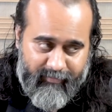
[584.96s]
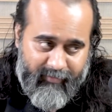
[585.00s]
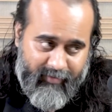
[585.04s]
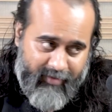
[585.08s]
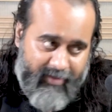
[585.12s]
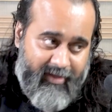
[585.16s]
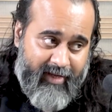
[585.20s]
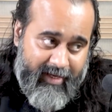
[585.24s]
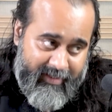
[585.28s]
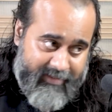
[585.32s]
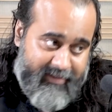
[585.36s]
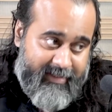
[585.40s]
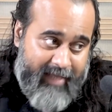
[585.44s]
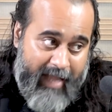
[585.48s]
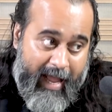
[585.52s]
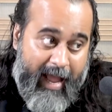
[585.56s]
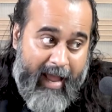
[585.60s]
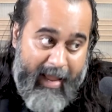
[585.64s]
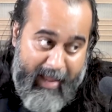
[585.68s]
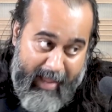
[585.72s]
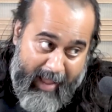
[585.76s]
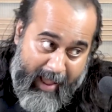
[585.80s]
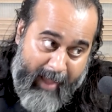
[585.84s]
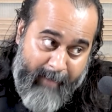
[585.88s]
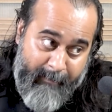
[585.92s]
Yes,
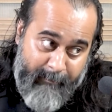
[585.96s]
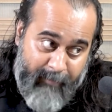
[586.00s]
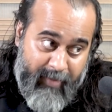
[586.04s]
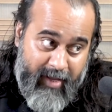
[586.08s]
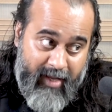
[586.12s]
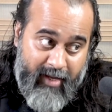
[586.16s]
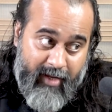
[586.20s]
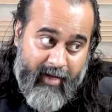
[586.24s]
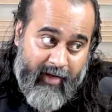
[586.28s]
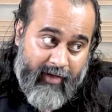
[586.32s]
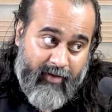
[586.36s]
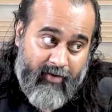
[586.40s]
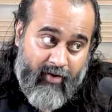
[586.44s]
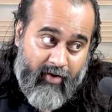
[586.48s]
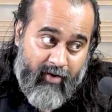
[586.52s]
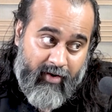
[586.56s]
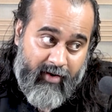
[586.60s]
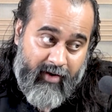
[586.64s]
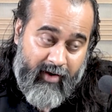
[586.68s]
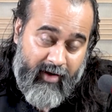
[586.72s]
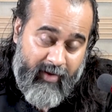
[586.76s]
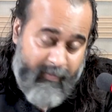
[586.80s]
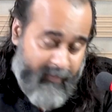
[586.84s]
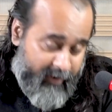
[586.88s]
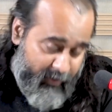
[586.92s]
I am being
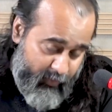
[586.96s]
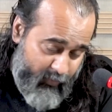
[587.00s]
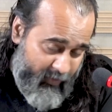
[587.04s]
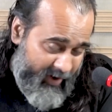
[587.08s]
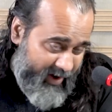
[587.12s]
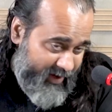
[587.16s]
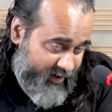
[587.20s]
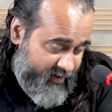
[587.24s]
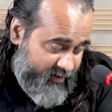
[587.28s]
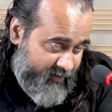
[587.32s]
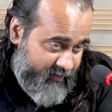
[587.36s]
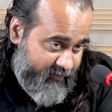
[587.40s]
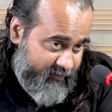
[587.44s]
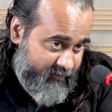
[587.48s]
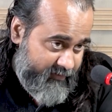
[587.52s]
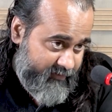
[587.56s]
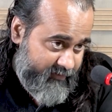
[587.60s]
ungodly, but wait.